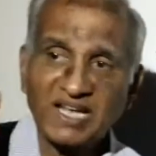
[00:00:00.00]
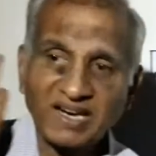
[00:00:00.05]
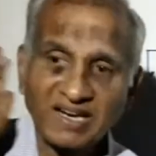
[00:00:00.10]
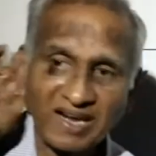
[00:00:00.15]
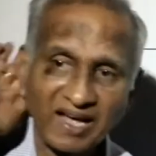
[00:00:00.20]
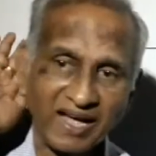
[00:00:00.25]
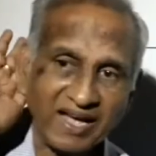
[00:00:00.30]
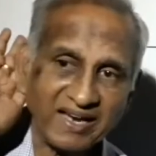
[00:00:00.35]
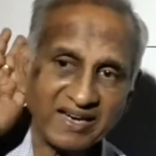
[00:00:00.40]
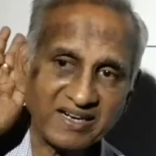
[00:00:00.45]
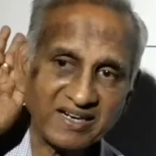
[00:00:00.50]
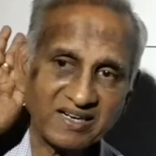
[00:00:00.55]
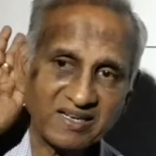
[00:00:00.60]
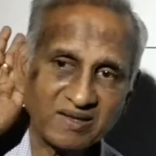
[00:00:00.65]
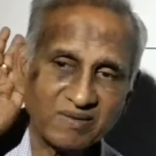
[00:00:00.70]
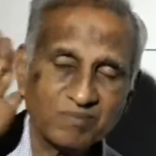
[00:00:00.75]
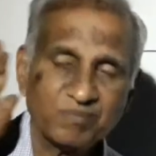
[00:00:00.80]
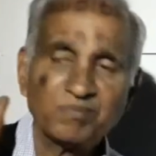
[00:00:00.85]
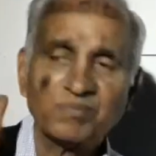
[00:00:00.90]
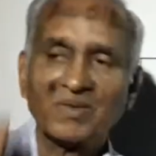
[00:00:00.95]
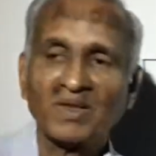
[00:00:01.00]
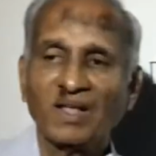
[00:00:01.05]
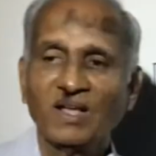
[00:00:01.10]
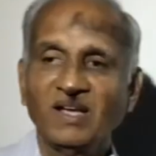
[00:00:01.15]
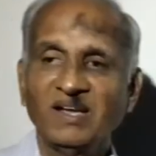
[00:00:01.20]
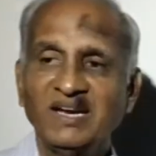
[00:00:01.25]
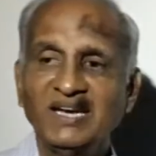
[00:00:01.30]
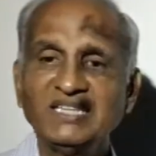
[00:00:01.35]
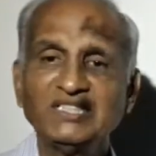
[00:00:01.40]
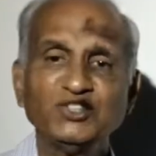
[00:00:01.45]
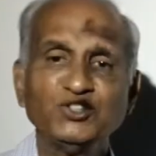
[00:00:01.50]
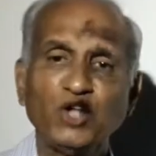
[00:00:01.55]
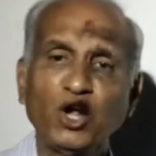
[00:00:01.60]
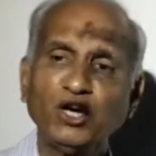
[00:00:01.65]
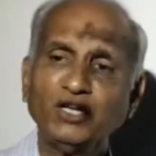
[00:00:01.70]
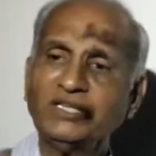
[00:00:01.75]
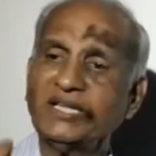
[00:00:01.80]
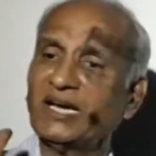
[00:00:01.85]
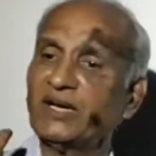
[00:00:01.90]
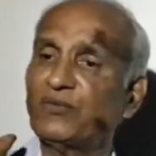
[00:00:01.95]
are heard. It's
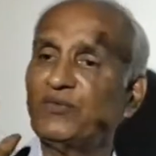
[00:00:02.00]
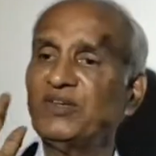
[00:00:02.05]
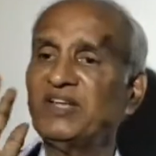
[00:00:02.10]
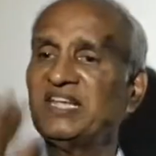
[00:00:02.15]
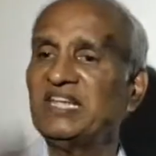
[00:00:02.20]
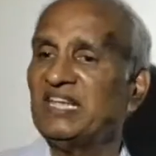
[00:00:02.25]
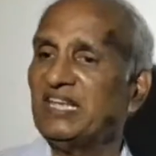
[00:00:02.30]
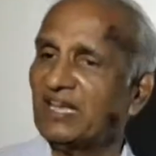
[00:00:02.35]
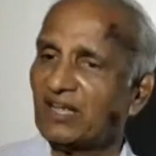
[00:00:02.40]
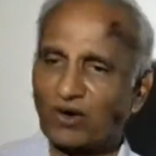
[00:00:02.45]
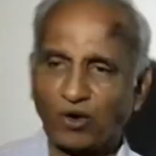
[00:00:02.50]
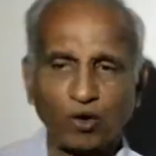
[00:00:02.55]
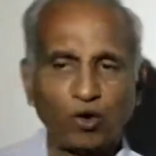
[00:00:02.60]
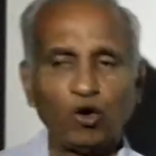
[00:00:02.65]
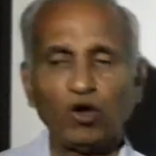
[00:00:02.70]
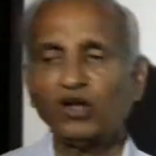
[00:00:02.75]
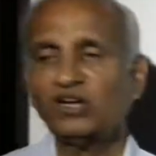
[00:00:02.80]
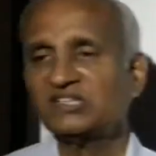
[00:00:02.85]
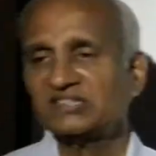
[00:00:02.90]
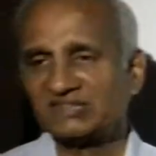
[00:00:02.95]
not that we hear all